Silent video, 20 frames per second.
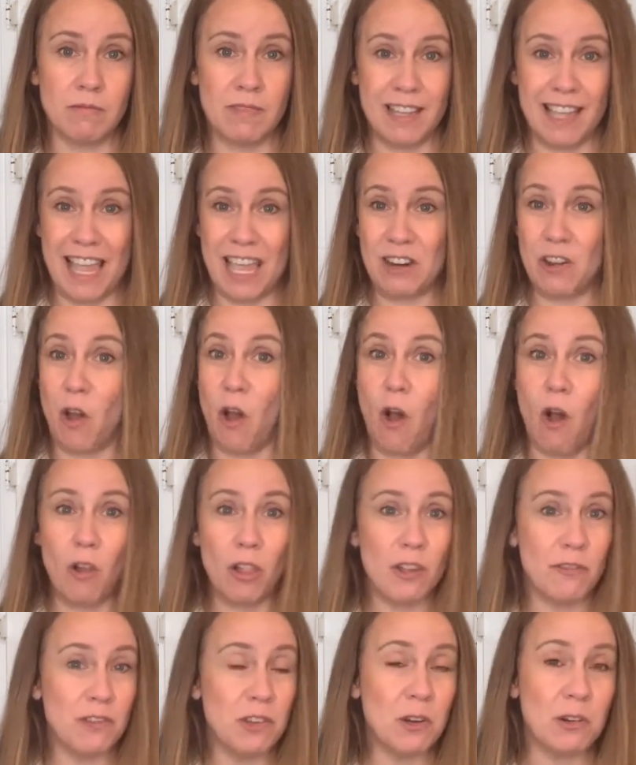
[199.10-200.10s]
and all
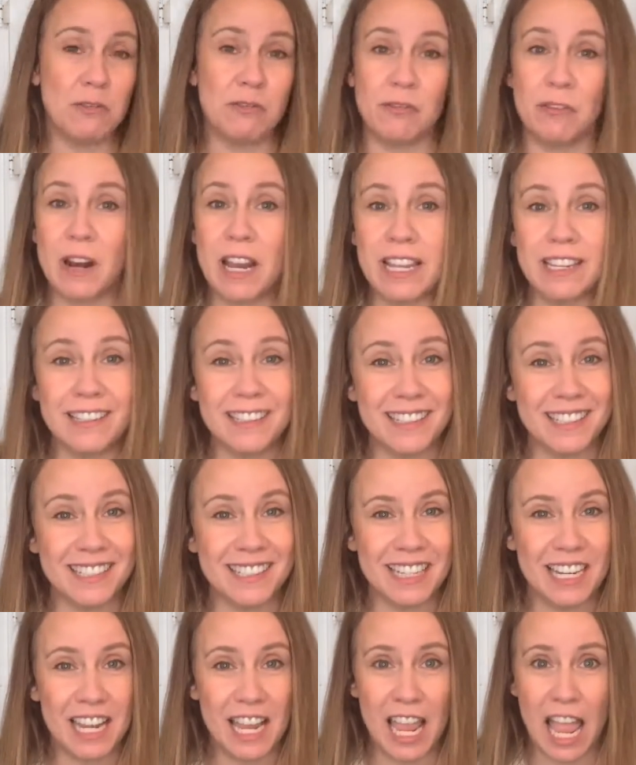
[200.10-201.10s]
of your friends,
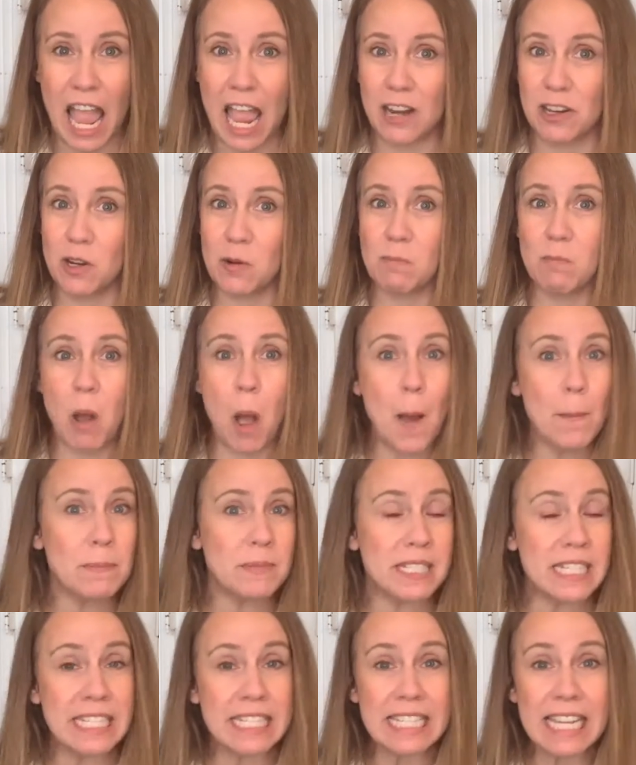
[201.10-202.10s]
and your
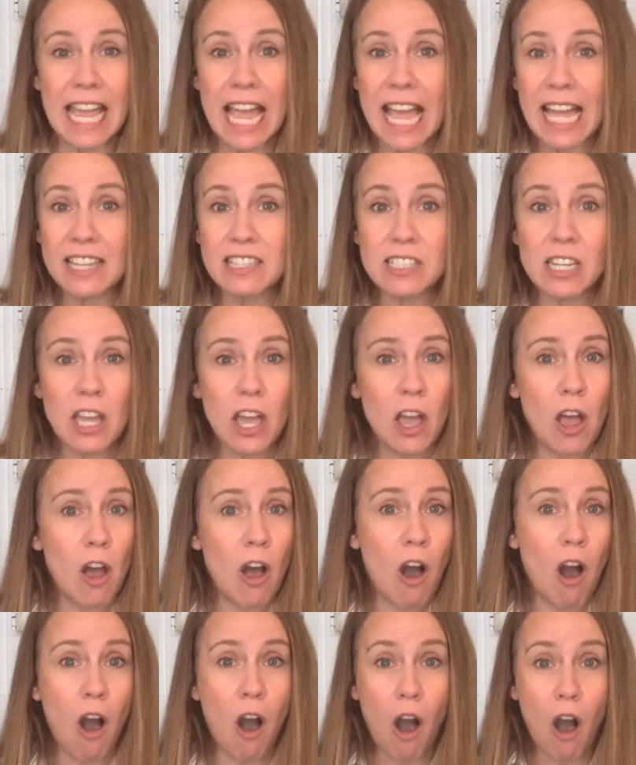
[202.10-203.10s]
moms and dads,
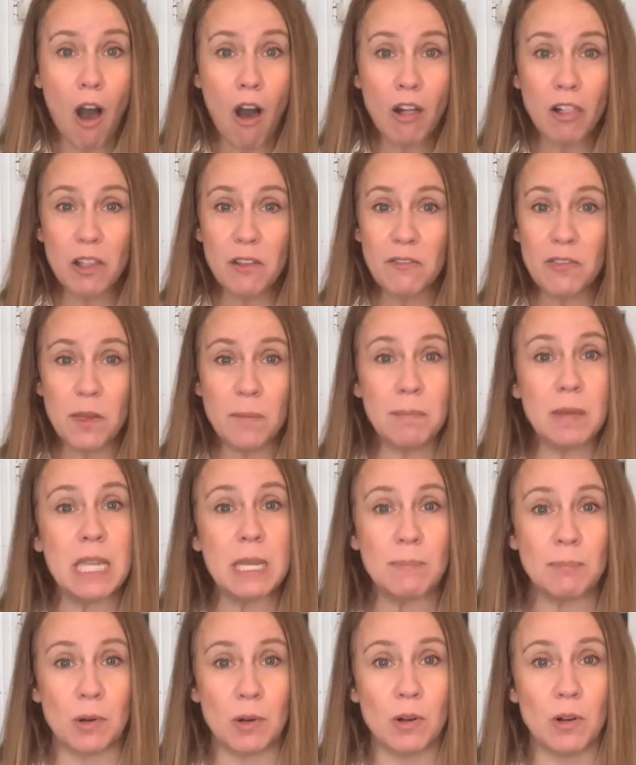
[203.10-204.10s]
all of the
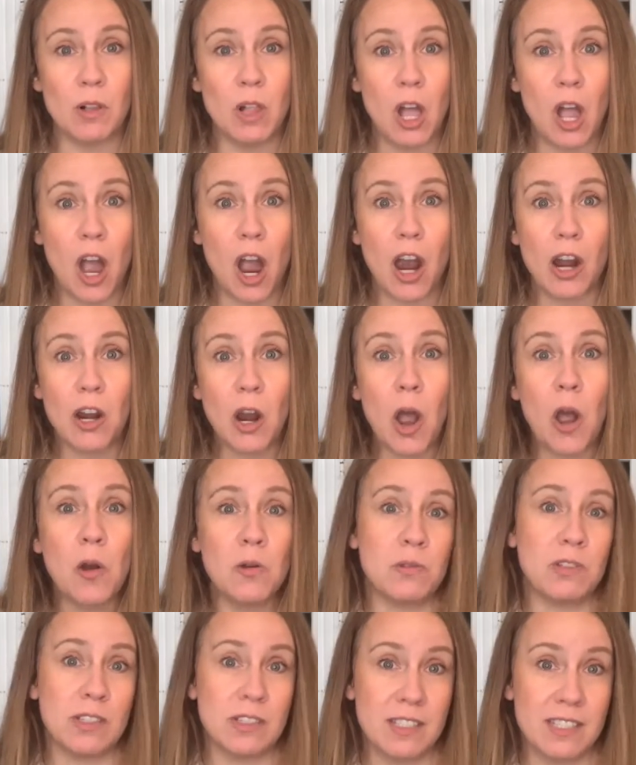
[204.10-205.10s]
people are
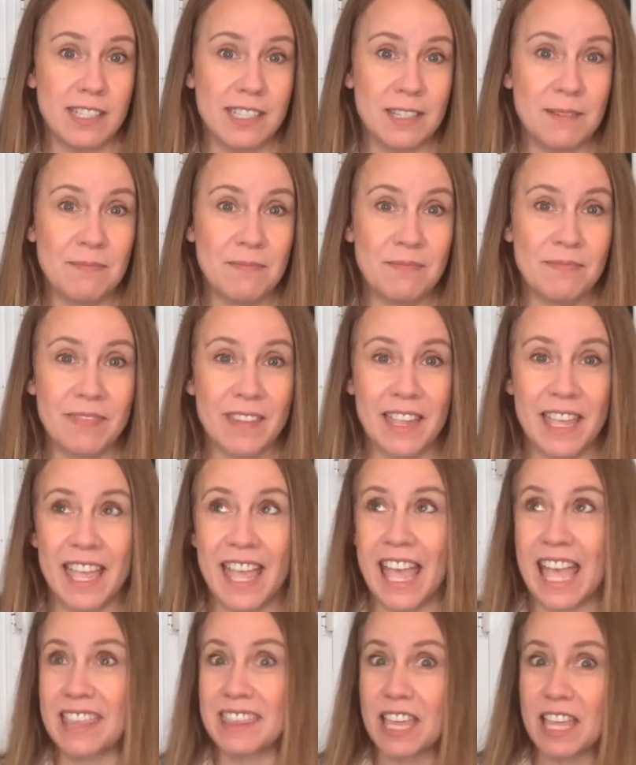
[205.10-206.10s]
hosts.
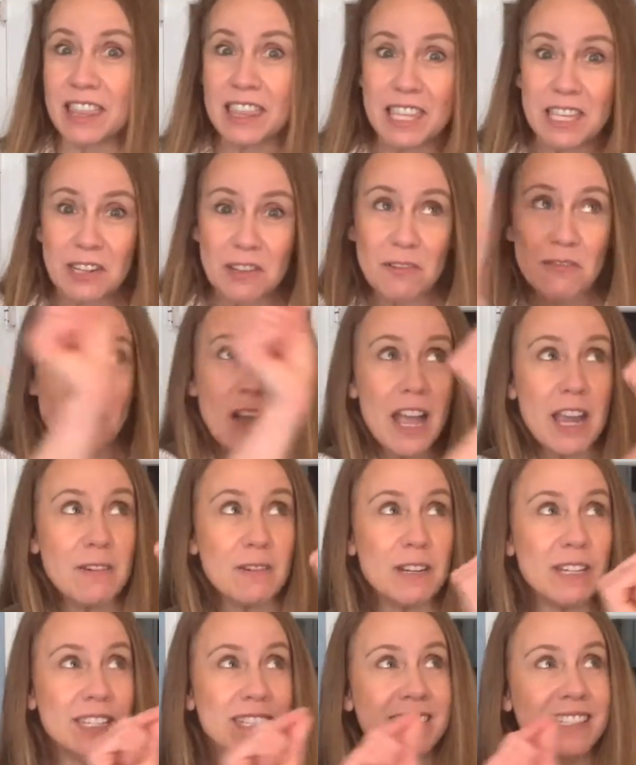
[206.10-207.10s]
And the little
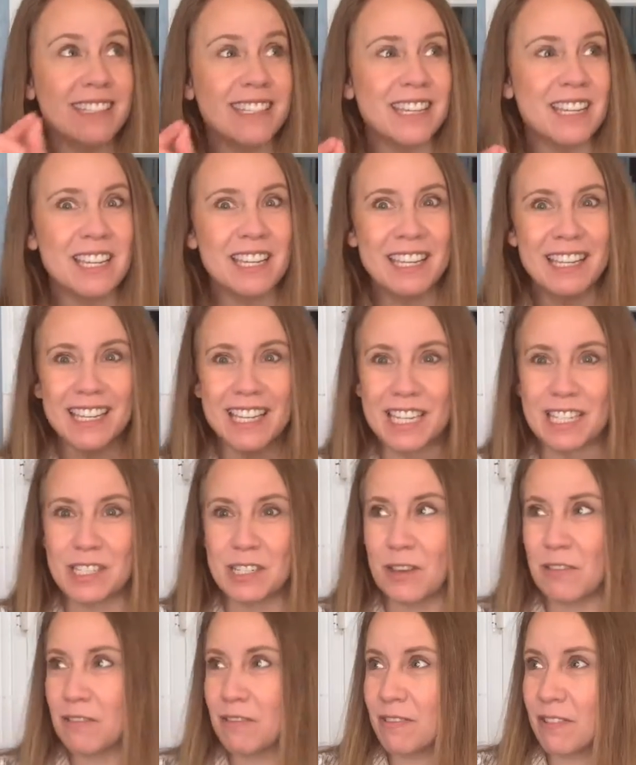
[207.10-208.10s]
virus is
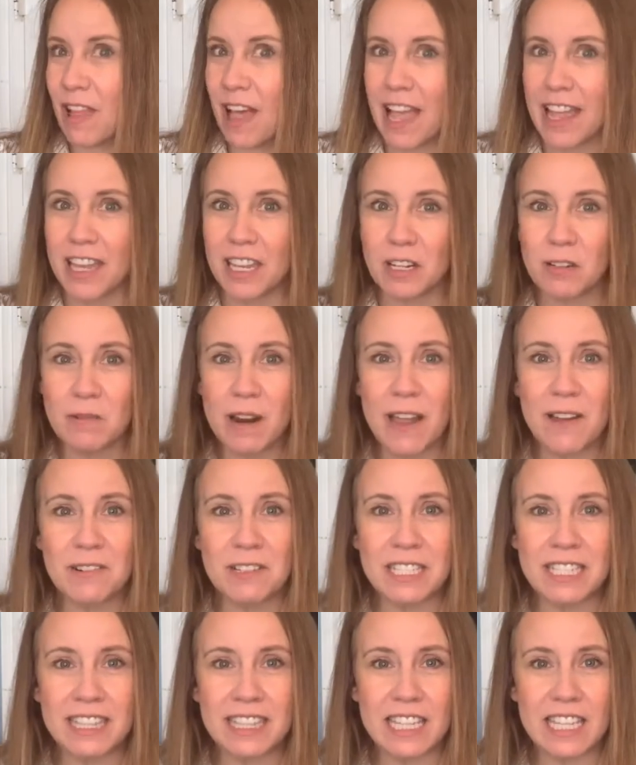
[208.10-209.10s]
flying around
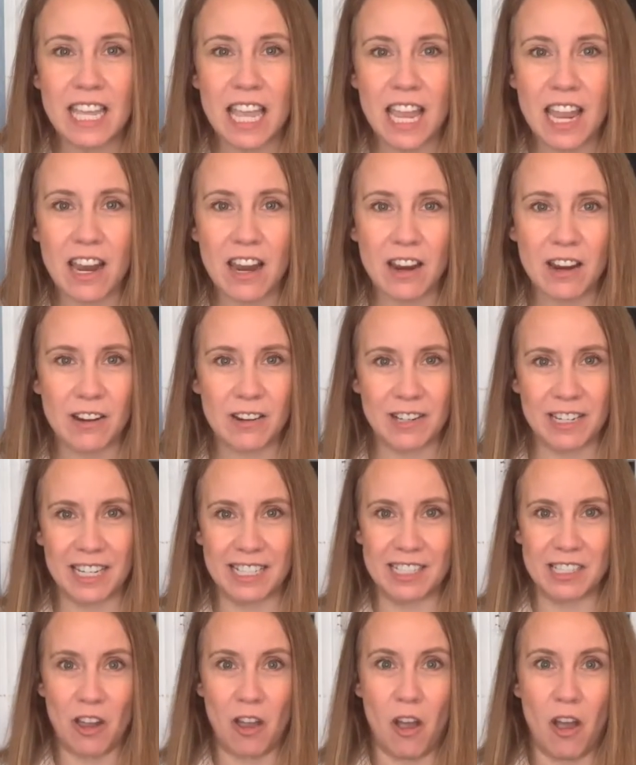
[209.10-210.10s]
in the air,
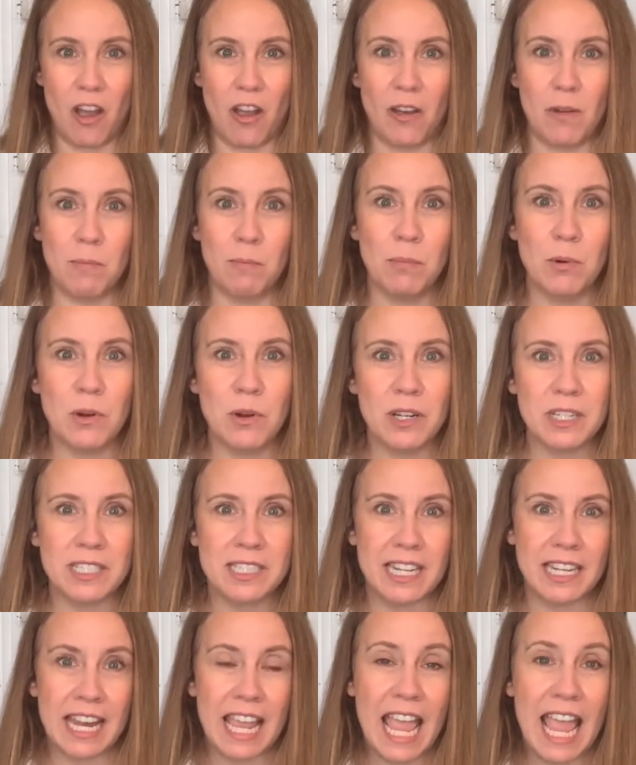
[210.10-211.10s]
it's on books
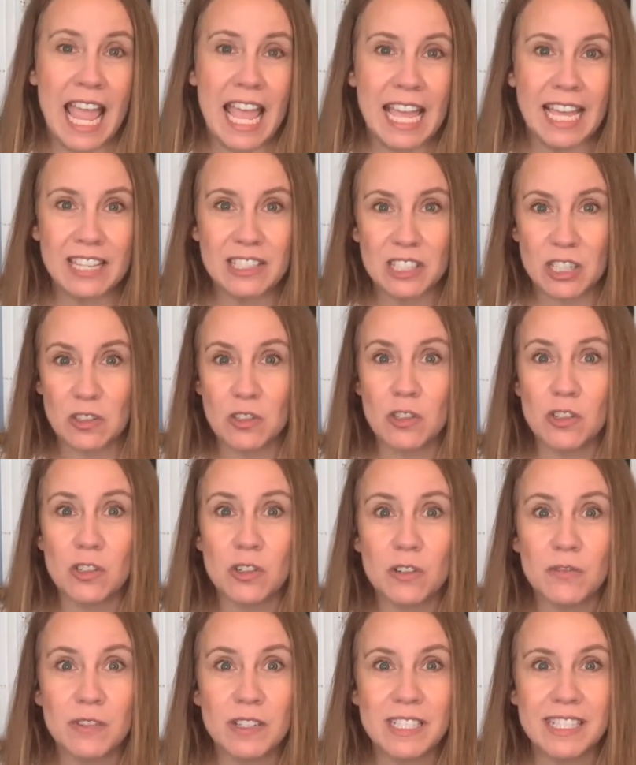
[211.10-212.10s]
and hands and
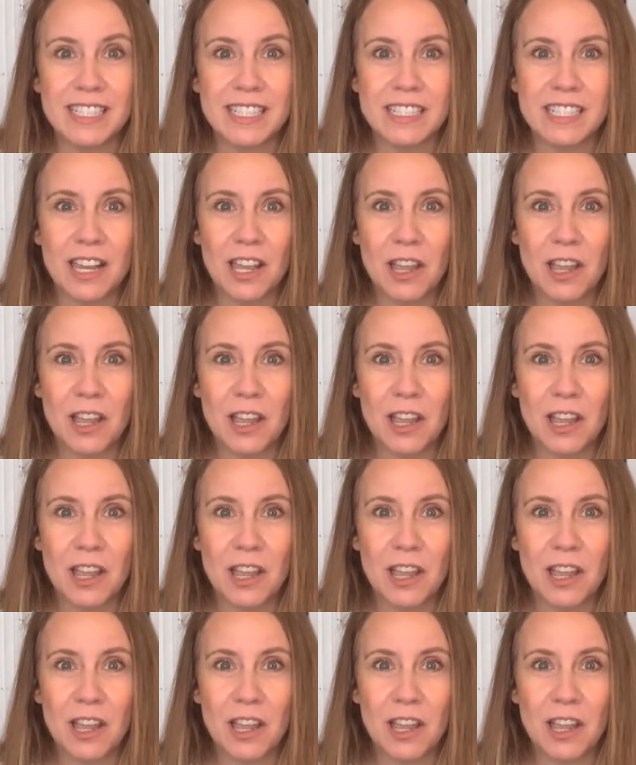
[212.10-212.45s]
surfaces,